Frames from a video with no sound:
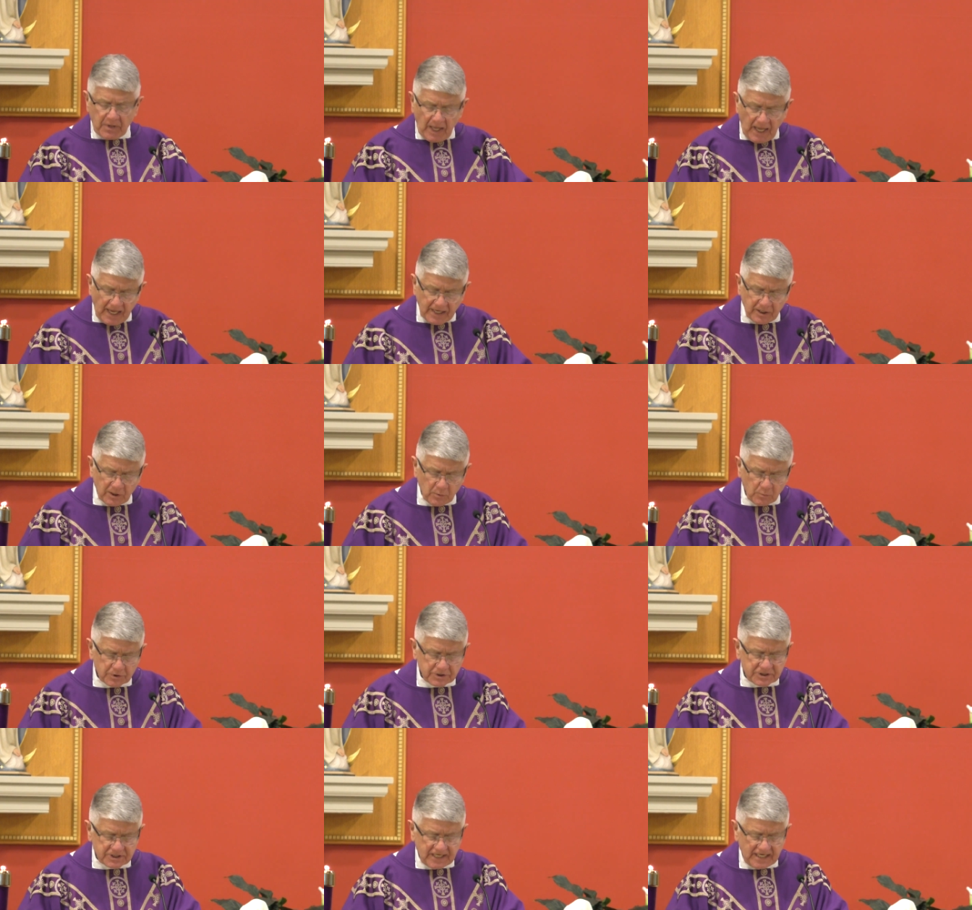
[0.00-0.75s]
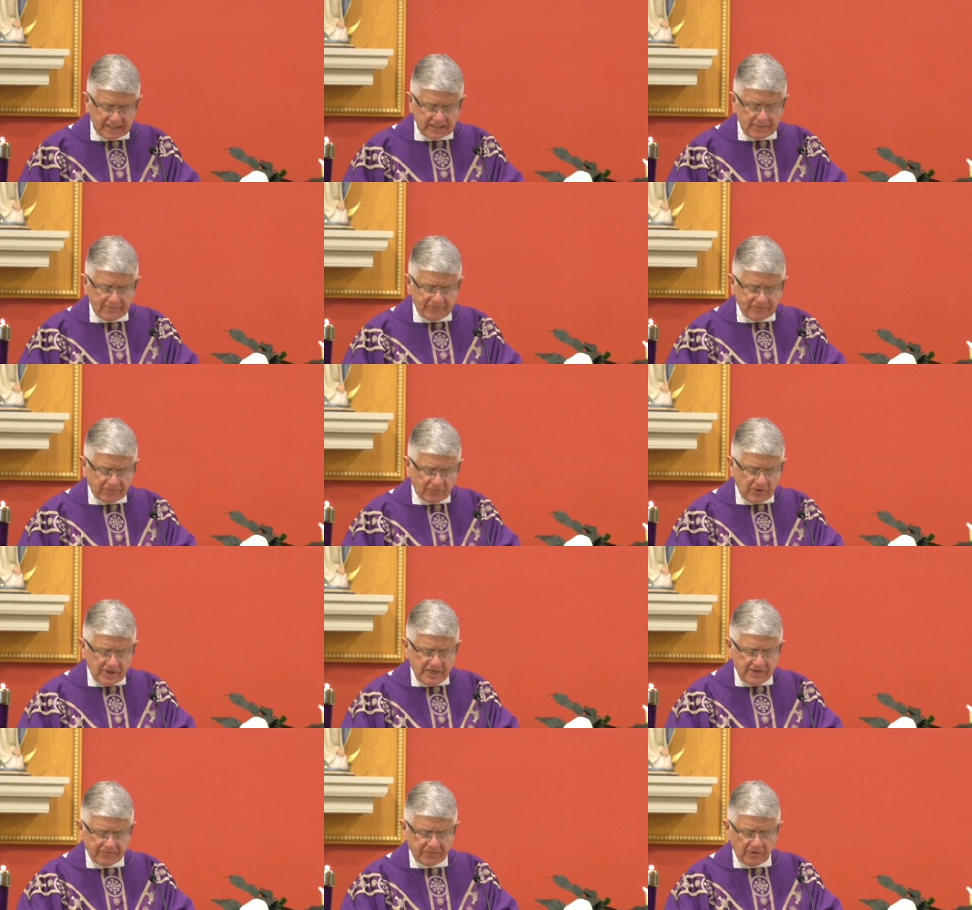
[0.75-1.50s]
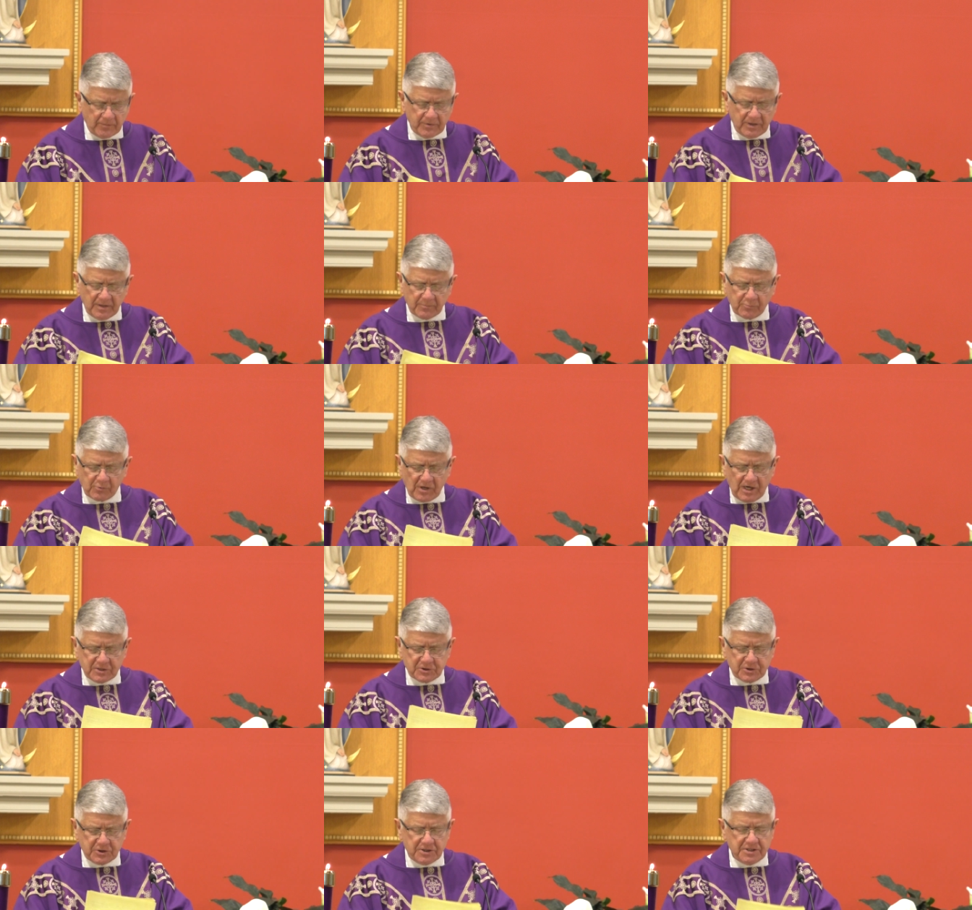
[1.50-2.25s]
and who would set them free from the
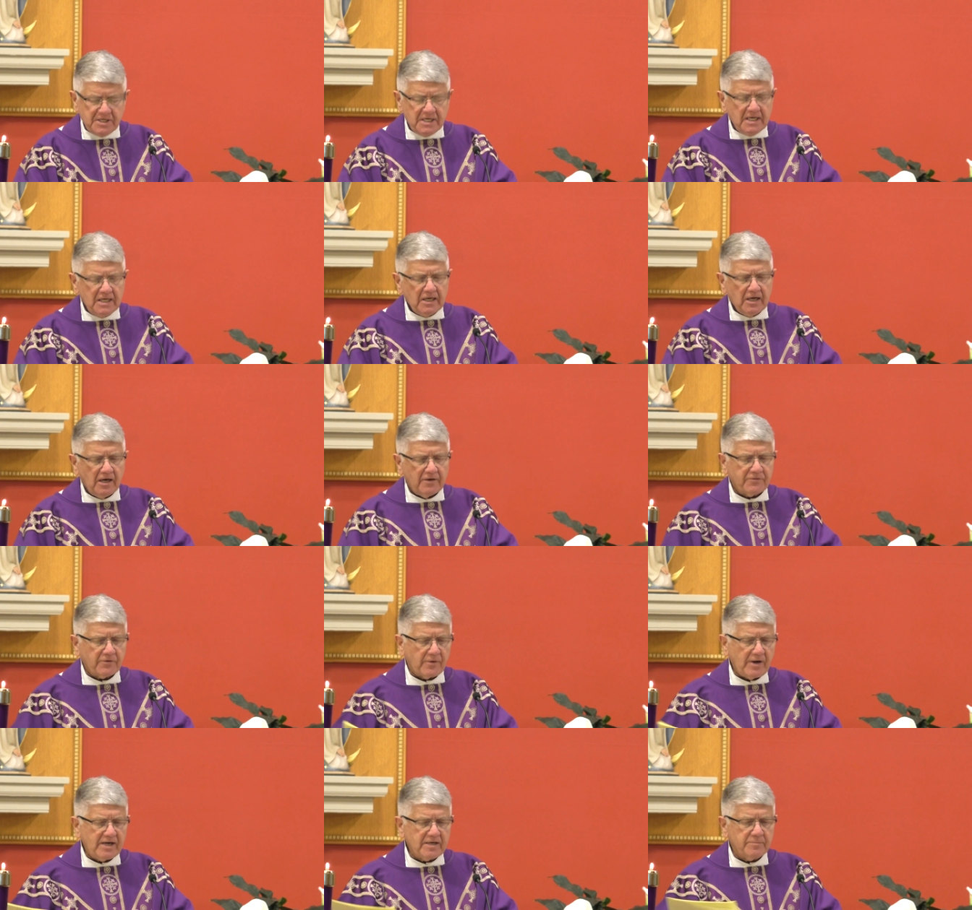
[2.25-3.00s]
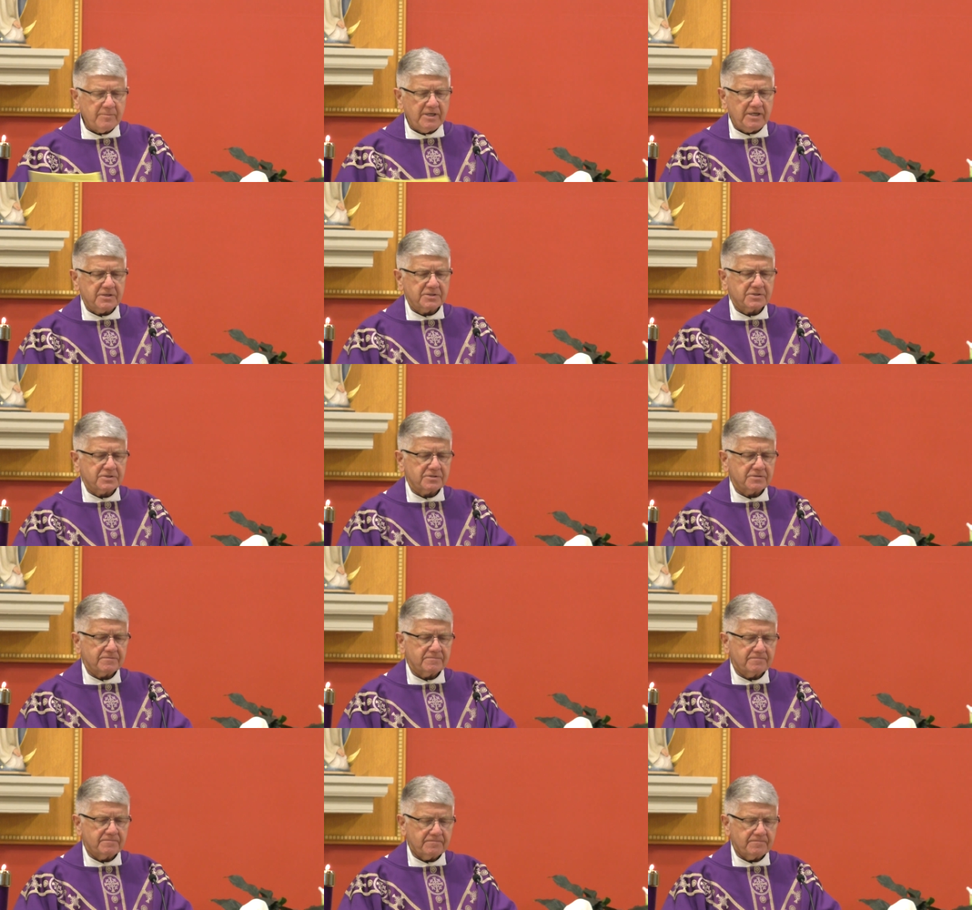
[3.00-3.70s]
oppression of their enemies.